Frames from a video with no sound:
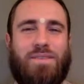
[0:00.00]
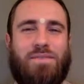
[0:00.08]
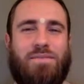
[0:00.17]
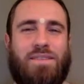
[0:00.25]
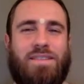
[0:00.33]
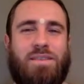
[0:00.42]

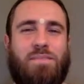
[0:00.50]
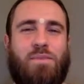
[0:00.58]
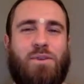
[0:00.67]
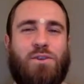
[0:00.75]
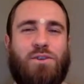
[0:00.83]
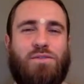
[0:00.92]
with the
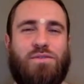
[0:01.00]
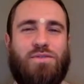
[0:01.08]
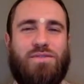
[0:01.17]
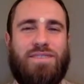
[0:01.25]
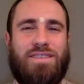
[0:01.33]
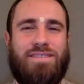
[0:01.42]
pot of
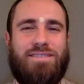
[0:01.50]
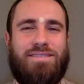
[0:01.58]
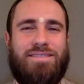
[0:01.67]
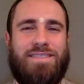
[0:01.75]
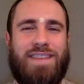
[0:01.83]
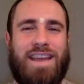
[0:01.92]

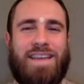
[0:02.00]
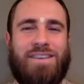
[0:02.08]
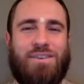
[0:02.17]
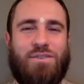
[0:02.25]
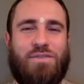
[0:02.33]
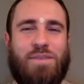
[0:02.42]

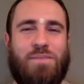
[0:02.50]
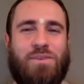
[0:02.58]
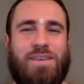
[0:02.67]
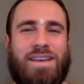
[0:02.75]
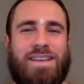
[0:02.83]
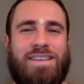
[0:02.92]
nectar of
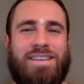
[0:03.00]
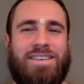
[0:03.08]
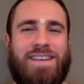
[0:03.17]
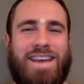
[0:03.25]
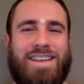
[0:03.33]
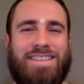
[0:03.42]
immortality in
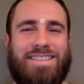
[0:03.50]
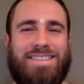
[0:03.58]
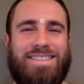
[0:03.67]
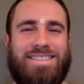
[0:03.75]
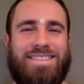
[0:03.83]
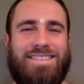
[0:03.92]
her hands.